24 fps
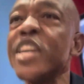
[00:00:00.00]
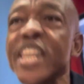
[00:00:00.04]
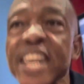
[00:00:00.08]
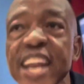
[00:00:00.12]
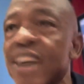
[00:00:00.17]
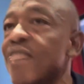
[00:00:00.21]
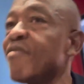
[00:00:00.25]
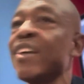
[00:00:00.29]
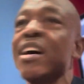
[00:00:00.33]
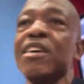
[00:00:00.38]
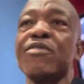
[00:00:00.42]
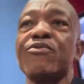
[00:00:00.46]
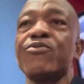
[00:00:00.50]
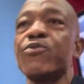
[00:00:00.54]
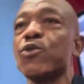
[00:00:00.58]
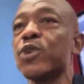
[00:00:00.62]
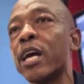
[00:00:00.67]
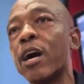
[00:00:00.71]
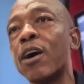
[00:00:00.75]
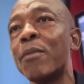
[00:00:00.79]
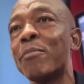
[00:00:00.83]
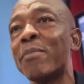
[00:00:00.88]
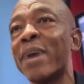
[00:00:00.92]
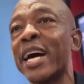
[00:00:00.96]
never afford
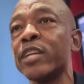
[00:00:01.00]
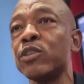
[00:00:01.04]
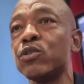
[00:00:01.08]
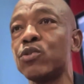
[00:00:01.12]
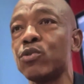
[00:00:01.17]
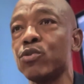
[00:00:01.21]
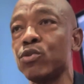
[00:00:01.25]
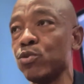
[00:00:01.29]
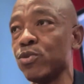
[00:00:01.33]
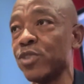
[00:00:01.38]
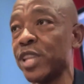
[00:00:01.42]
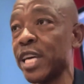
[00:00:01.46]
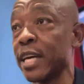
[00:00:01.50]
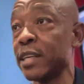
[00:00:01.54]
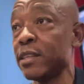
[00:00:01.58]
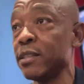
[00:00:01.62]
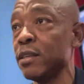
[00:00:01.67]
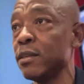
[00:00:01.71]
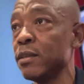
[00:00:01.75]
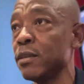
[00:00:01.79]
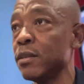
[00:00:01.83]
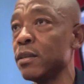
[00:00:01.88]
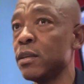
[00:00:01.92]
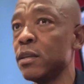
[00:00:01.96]
our mind to do that.
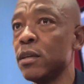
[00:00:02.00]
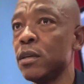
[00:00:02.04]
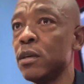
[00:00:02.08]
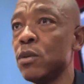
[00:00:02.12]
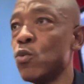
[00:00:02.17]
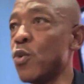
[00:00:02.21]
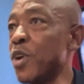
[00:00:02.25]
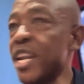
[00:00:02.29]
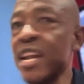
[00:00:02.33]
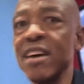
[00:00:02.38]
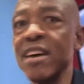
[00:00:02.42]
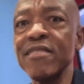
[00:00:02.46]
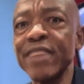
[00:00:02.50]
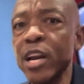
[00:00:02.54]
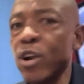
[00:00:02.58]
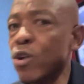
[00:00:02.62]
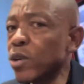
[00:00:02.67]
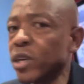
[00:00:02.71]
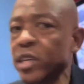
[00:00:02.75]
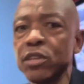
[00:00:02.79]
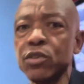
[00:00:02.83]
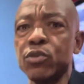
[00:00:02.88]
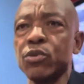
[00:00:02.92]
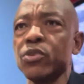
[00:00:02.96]
We never look into